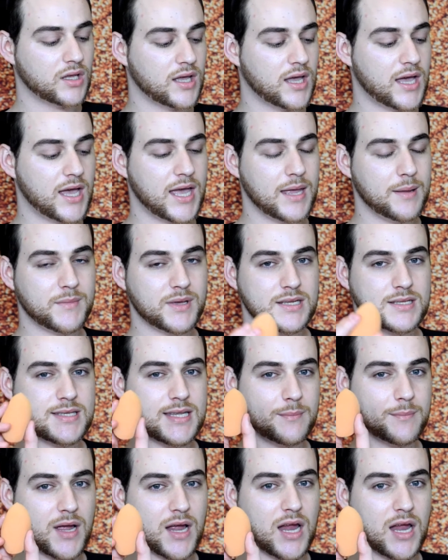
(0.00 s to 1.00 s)
I'm going to
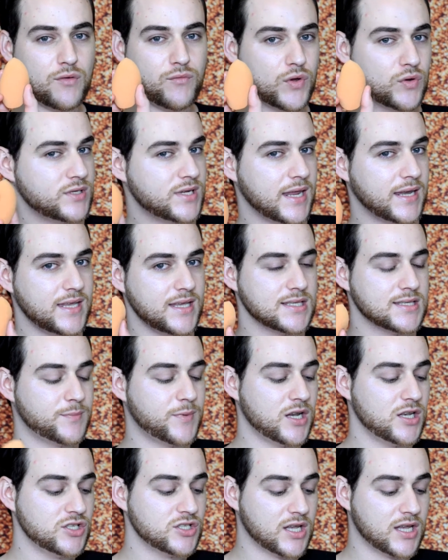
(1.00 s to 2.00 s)
take my Real Techniques
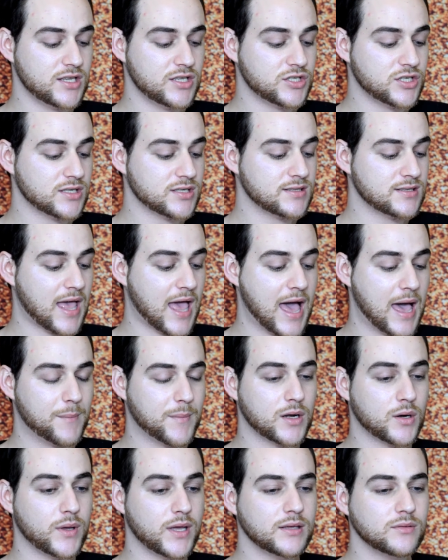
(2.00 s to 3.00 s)
sponge and just hammer
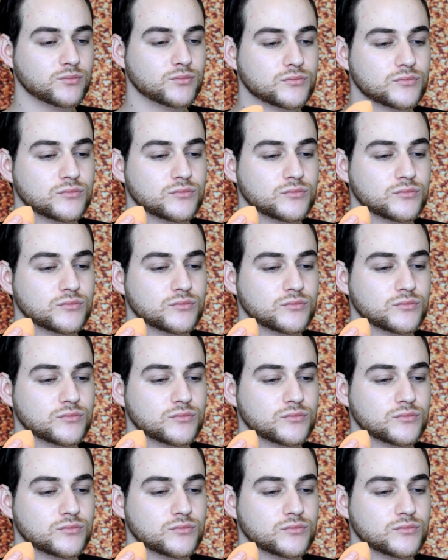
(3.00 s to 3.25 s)
away.